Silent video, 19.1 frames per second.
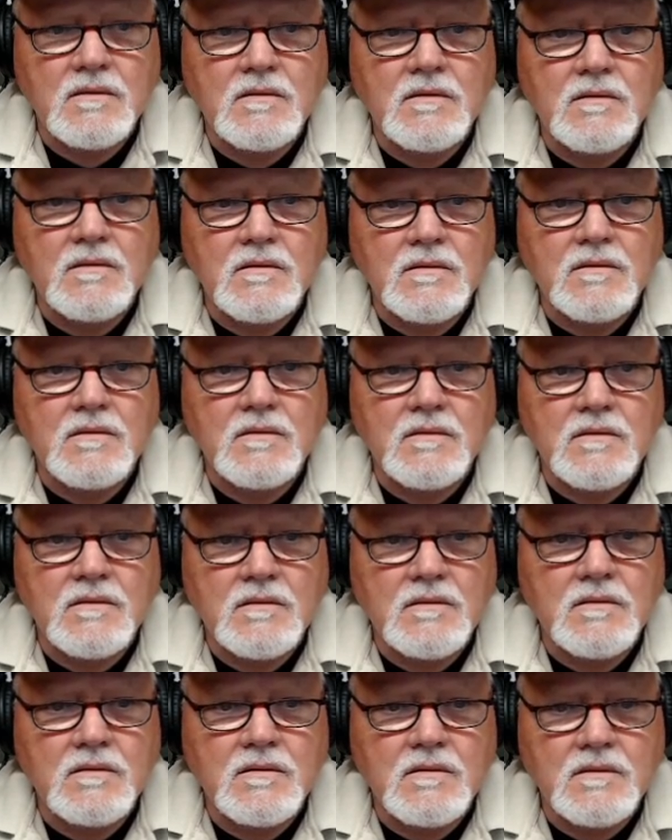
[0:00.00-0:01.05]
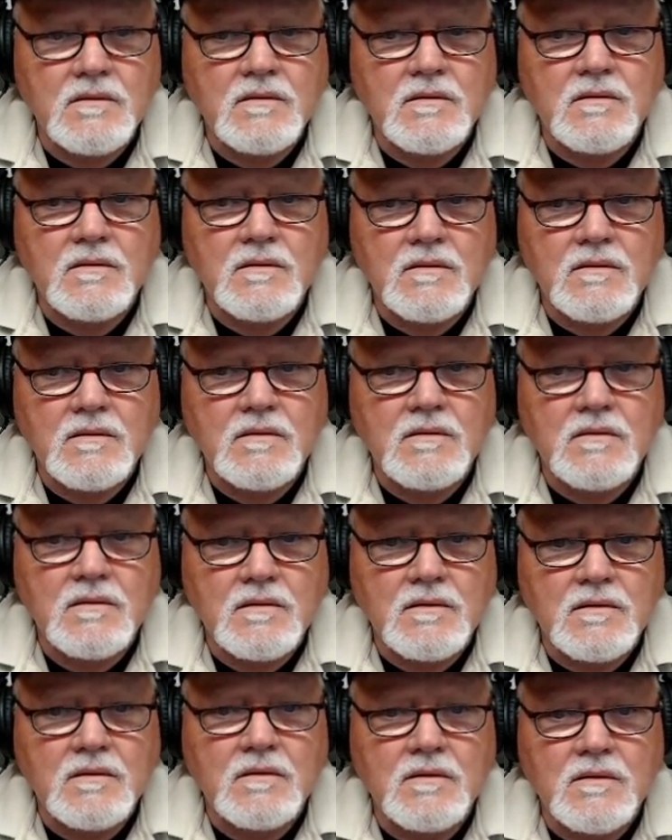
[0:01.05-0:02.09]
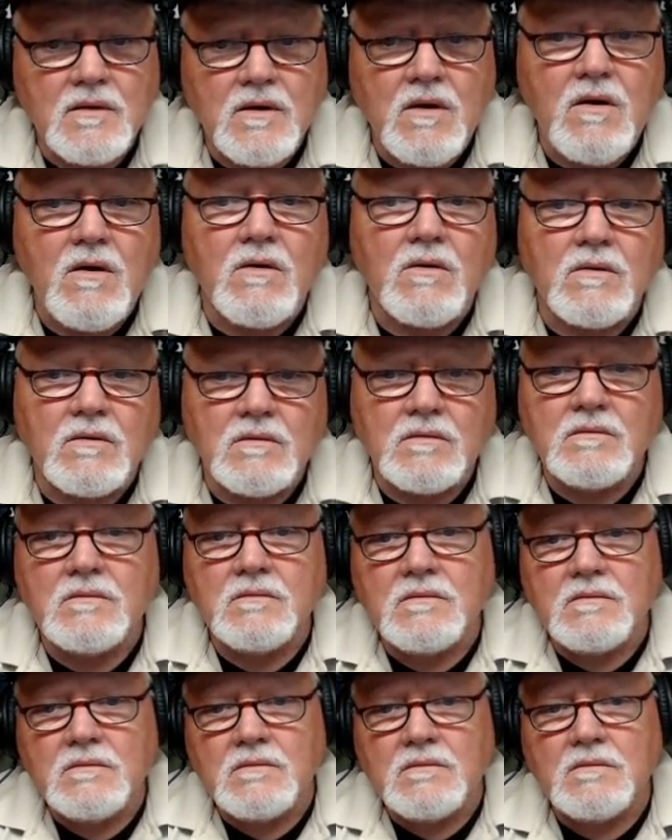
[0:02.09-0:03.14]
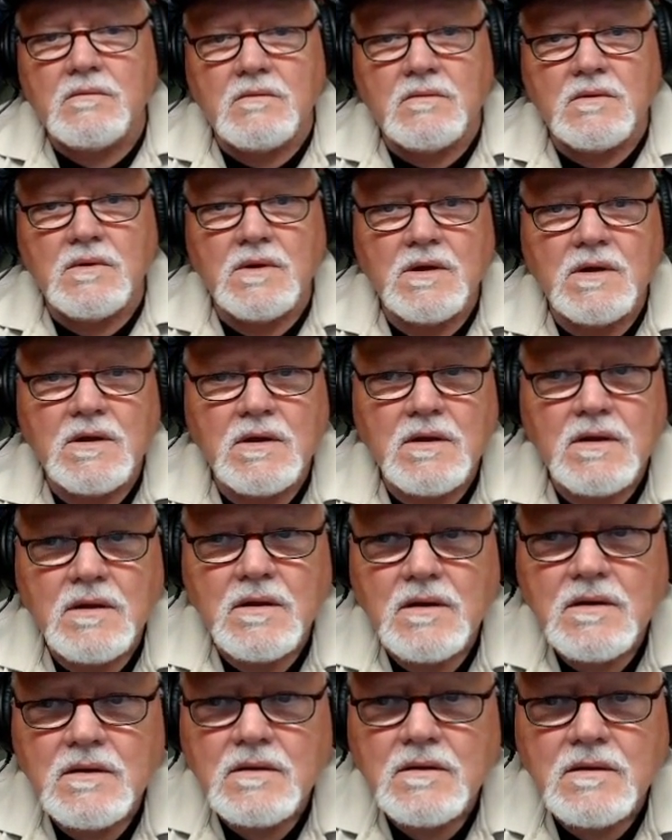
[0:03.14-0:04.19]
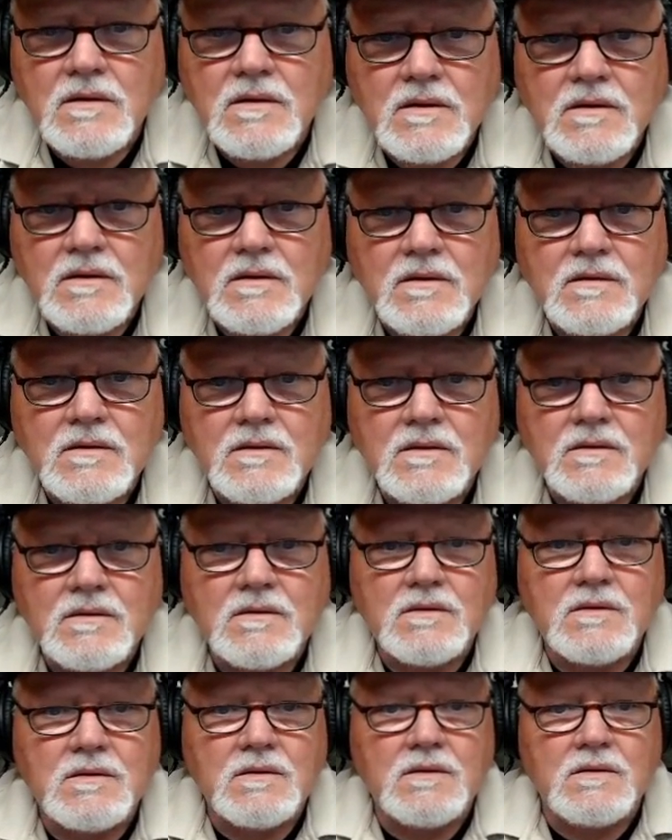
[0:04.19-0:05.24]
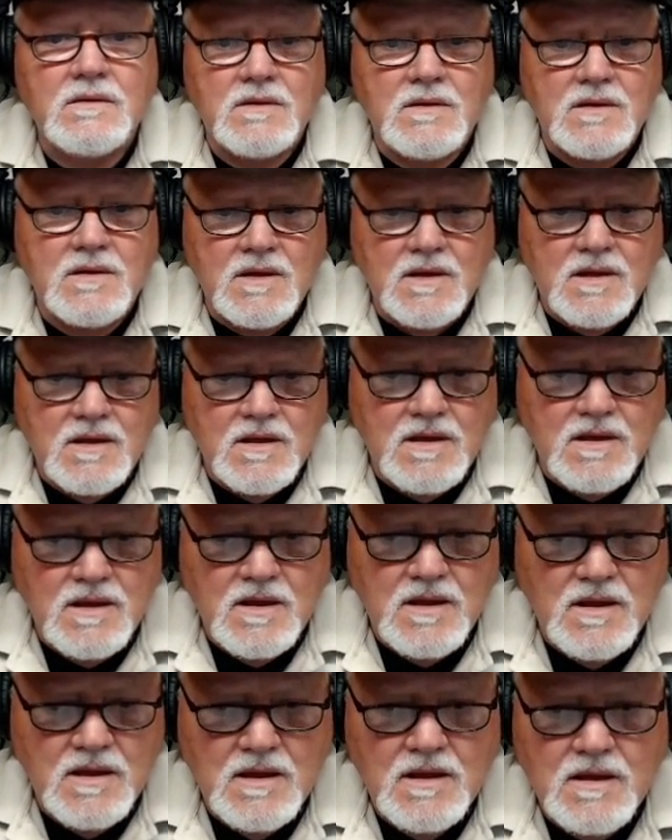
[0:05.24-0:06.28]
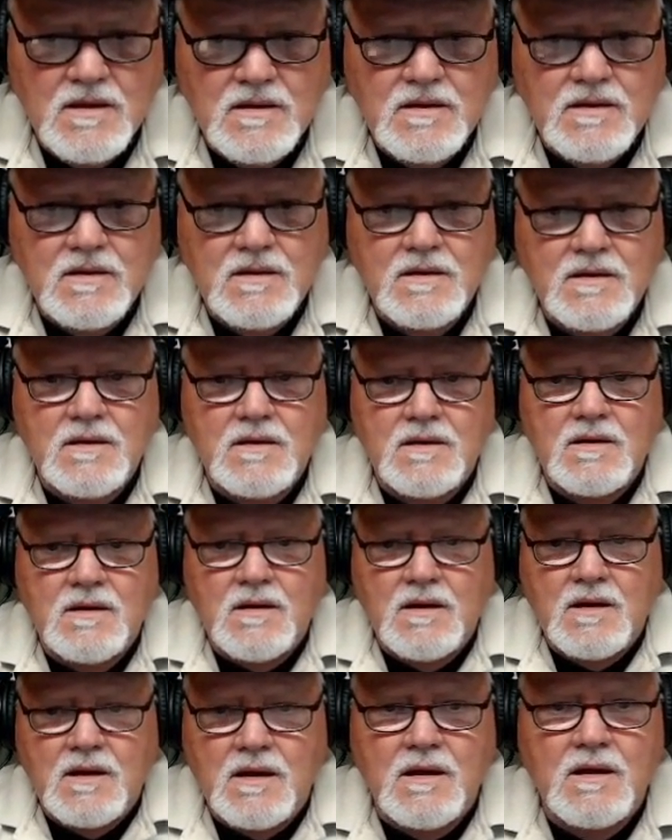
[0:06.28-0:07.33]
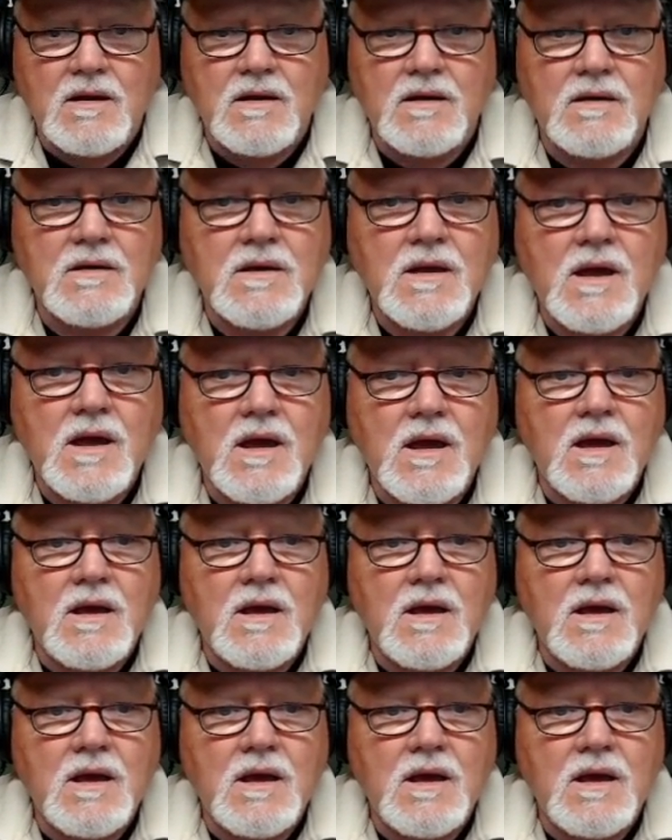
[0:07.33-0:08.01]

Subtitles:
This person isn't speaking.